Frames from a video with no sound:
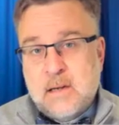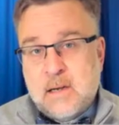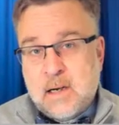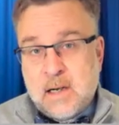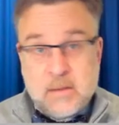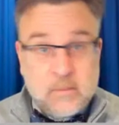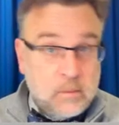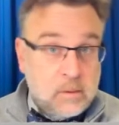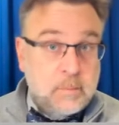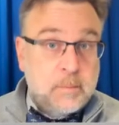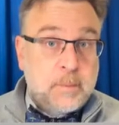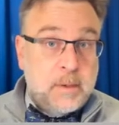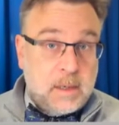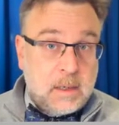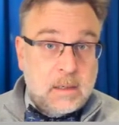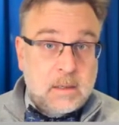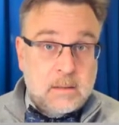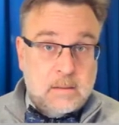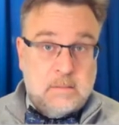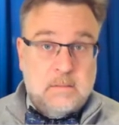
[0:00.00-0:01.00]
I will
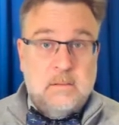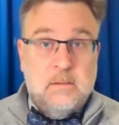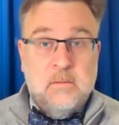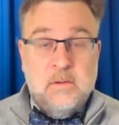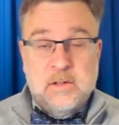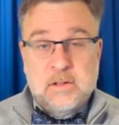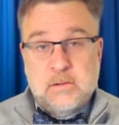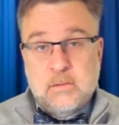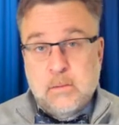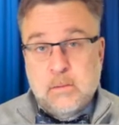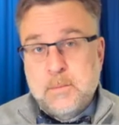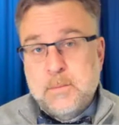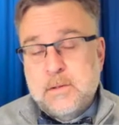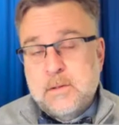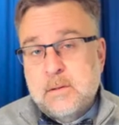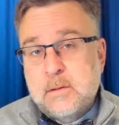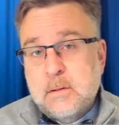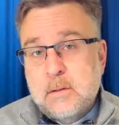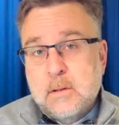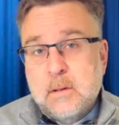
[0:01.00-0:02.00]
pick which
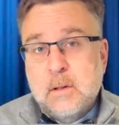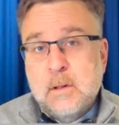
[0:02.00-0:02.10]
groups,